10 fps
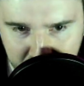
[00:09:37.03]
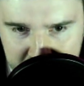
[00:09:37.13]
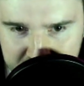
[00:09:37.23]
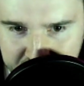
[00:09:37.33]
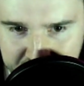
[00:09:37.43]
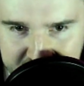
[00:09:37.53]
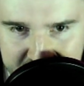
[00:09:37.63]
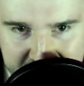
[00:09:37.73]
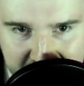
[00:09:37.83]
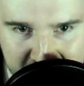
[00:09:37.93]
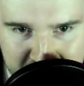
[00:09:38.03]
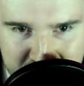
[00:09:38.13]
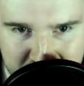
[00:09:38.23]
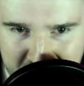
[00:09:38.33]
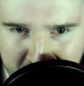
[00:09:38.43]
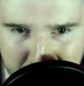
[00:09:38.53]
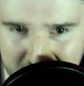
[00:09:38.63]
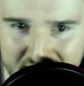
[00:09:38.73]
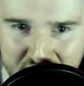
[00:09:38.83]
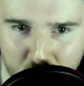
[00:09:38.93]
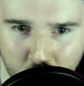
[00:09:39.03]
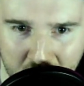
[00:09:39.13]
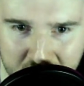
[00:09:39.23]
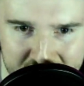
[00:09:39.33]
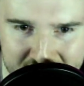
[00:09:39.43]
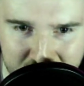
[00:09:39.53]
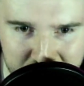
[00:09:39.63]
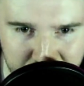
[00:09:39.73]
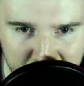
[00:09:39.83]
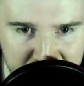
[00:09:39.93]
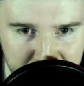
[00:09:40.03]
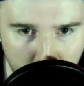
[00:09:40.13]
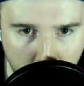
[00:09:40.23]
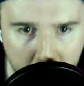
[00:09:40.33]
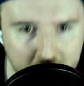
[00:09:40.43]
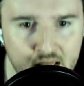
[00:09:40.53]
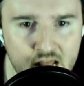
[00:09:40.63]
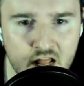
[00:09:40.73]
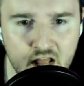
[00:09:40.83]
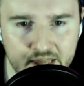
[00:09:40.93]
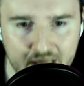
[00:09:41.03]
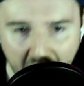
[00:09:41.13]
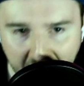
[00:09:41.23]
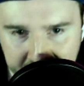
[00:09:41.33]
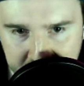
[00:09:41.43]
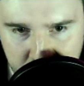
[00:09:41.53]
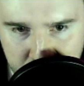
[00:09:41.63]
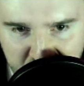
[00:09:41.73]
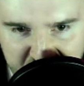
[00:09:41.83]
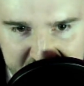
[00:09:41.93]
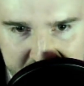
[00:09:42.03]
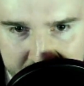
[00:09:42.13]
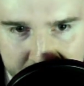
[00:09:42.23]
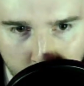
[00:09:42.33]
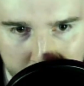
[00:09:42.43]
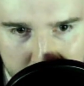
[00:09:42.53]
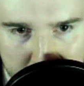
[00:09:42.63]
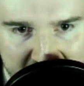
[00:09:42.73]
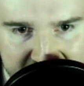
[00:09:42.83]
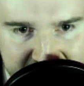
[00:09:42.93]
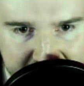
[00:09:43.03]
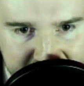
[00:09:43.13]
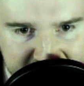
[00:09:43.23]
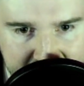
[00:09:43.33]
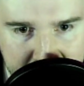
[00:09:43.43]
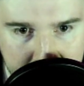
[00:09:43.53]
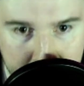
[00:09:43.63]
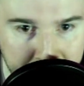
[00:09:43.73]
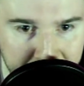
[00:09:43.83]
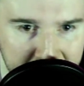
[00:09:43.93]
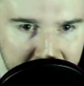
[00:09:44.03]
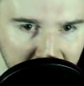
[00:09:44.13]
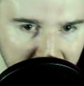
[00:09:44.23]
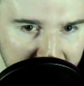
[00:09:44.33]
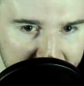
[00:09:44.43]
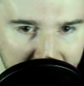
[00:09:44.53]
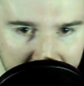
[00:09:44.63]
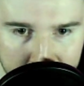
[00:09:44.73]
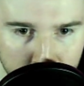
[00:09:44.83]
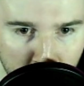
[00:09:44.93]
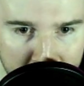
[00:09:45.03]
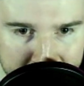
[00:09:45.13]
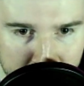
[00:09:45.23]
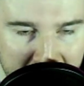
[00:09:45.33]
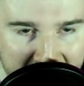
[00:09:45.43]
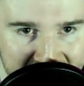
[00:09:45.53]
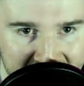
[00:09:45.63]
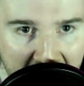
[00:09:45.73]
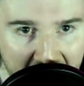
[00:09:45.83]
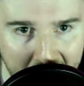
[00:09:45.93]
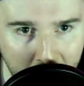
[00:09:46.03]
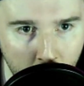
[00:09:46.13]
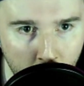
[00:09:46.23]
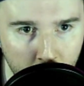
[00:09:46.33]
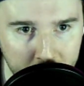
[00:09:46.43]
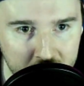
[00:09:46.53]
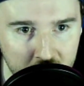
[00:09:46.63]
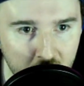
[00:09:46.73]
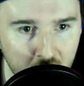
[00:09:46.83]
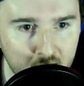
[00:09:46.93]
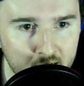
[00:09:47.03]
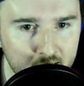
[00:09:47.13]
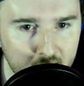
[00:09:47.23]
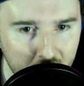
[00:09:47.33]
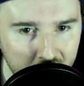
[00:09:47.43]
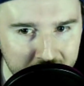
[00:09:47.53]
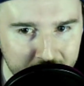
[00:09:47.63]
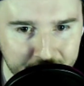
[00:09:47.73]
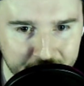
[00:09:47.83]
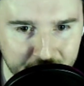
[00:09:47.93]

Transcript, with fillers: last 15 games, so not playing too well this little stretch they're on. The Islanders 13-4 in their last 17, 8-1 in their last 9 at home here. I'm